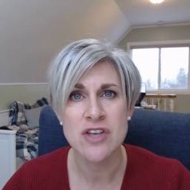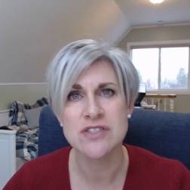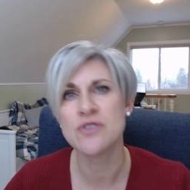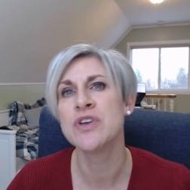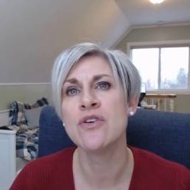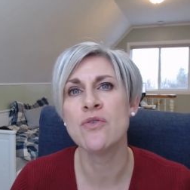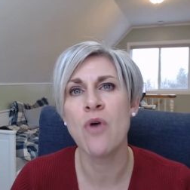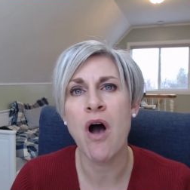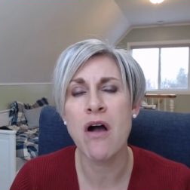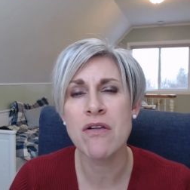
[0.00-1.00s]
So
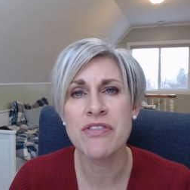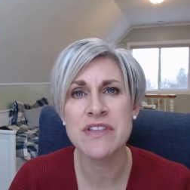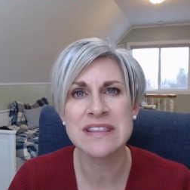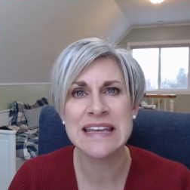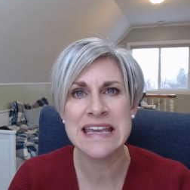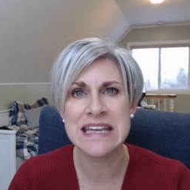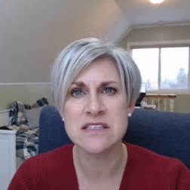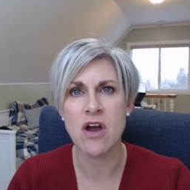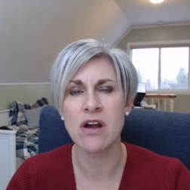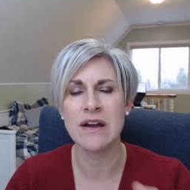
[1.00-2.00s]
you all the
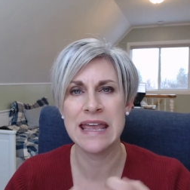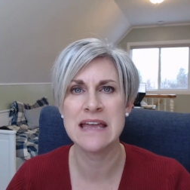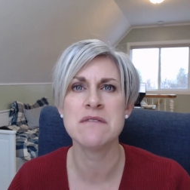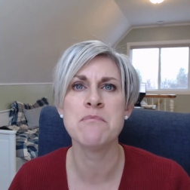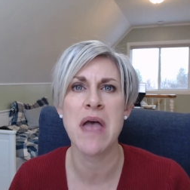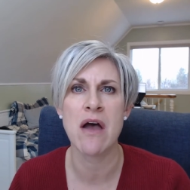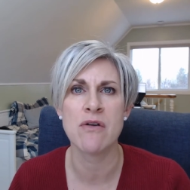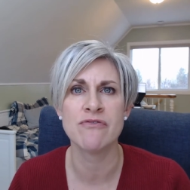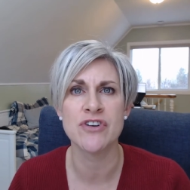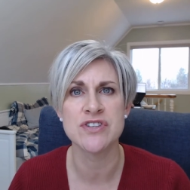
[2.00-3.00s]
leads are
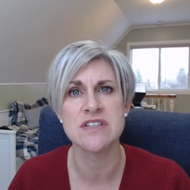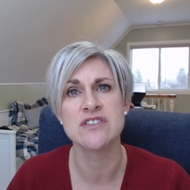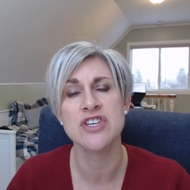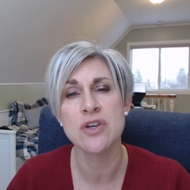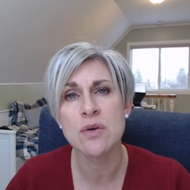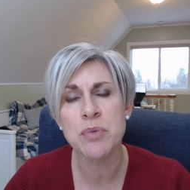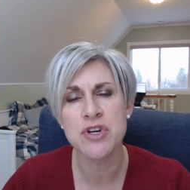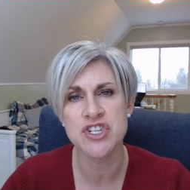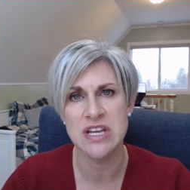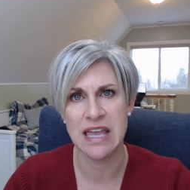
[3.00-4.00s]
inbound versus you
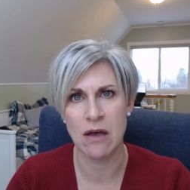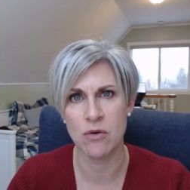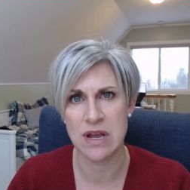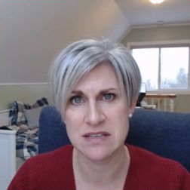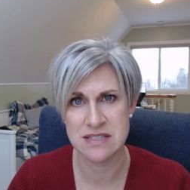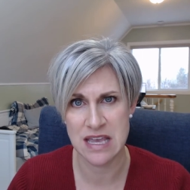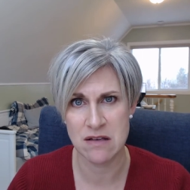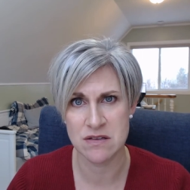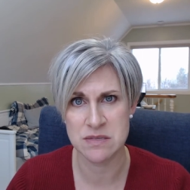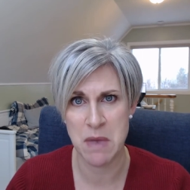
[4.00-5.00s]
pushing out a
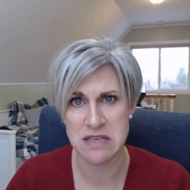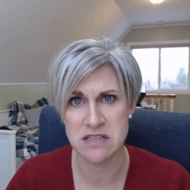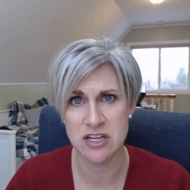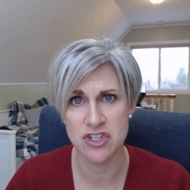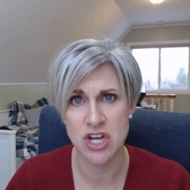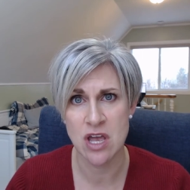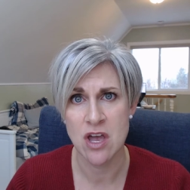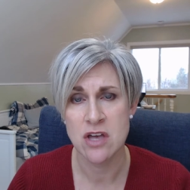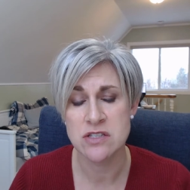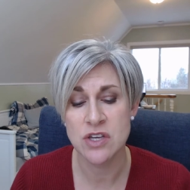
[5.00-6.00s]
sales message.
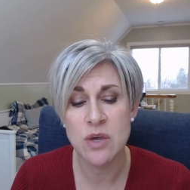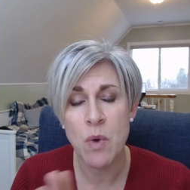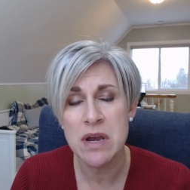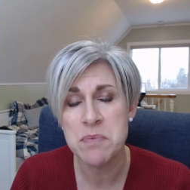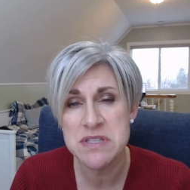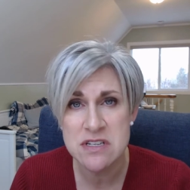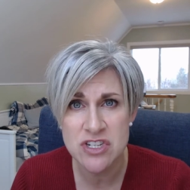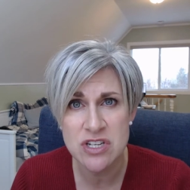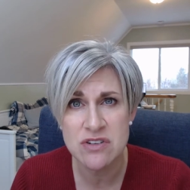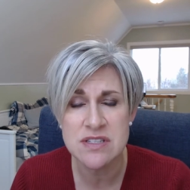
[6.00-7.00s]
So you want to
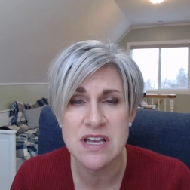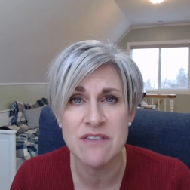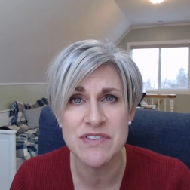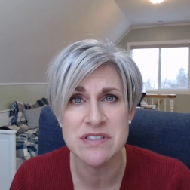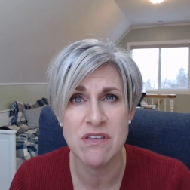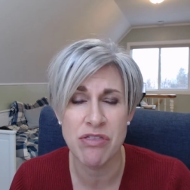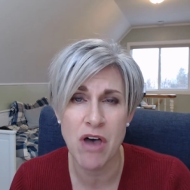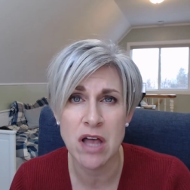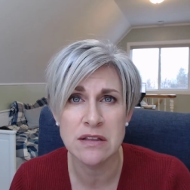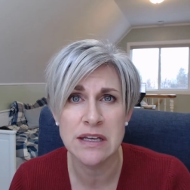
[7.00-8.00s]
position yourself as a
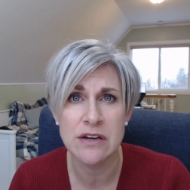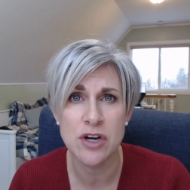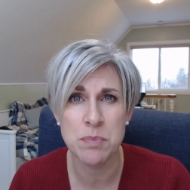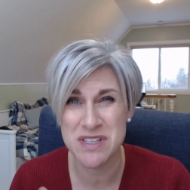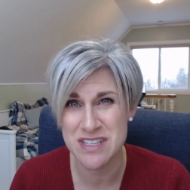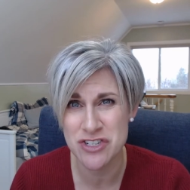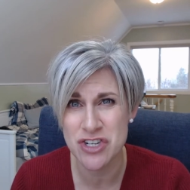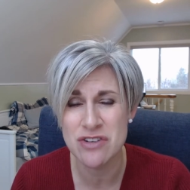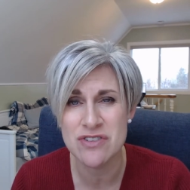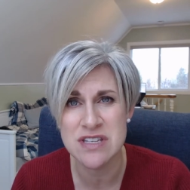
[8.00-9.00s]
thought leader,
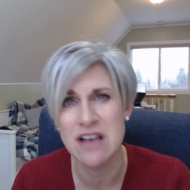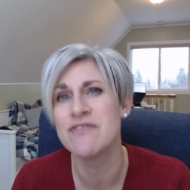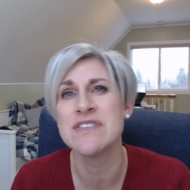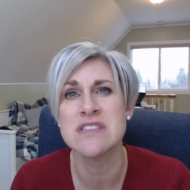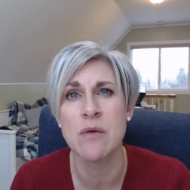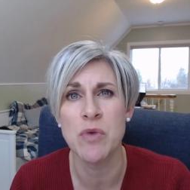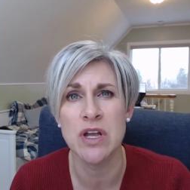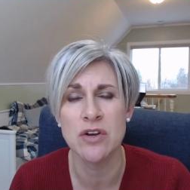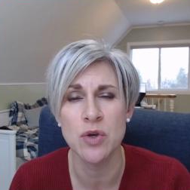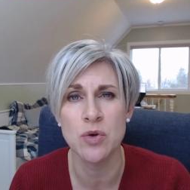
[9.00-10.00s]
position yourself as
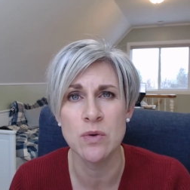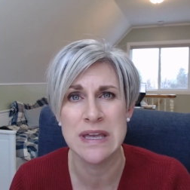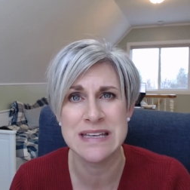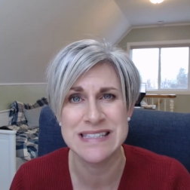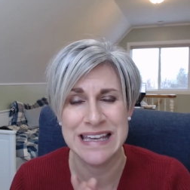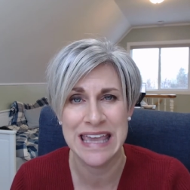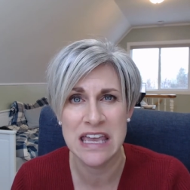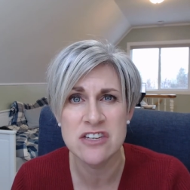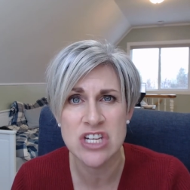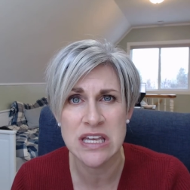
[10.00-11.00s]
someone who is
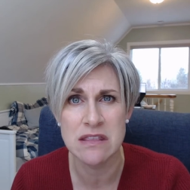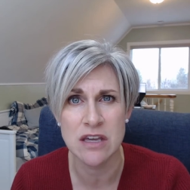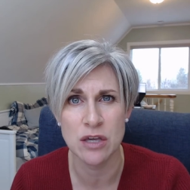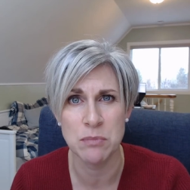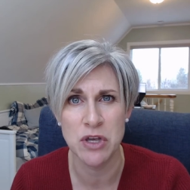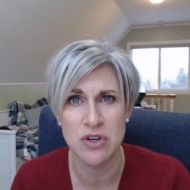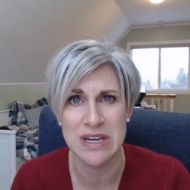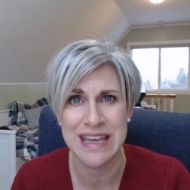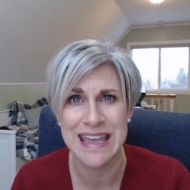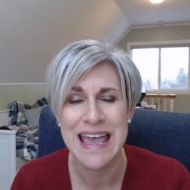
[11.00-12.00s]
engaging in the
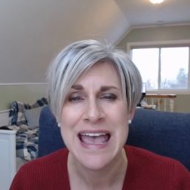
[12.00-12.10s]
community,